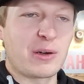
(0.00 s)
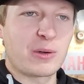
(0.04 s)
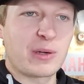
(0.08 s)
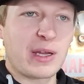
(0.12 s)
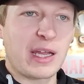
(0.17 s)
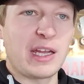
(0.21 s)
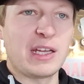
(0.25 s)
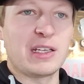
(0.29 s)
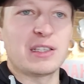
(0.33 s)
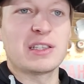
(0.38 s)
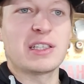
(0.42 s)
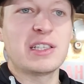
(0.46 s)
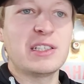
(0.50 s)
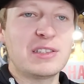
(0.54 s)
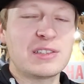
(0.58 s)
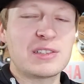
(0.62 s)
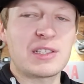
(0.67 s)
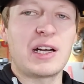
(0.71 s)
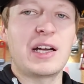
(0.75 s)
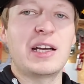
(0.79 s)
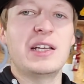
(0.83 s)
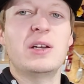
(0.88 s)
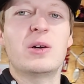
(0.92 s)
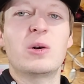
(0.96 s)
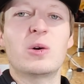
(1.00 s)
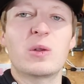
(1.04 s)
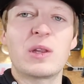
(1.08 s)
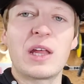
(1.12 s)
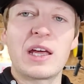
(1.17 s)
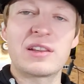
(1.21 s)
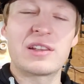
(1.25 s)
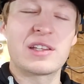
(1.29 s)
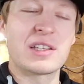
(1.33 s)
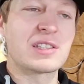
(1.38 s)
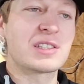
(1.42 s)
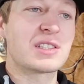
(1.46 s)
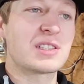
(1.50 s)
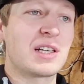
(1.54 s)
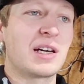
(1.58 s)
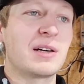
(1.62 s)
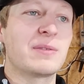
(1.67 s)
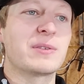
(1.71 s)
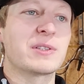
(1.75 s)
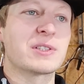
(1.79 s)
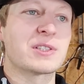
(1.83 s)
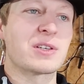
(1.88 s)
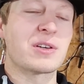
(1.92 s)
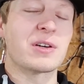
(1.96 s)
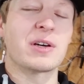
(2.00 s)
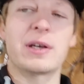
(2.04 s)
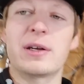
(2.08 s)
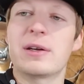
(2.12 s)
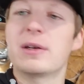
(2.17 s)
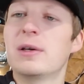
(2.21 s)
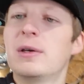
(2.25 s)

okay, at least I know that this stuff is good.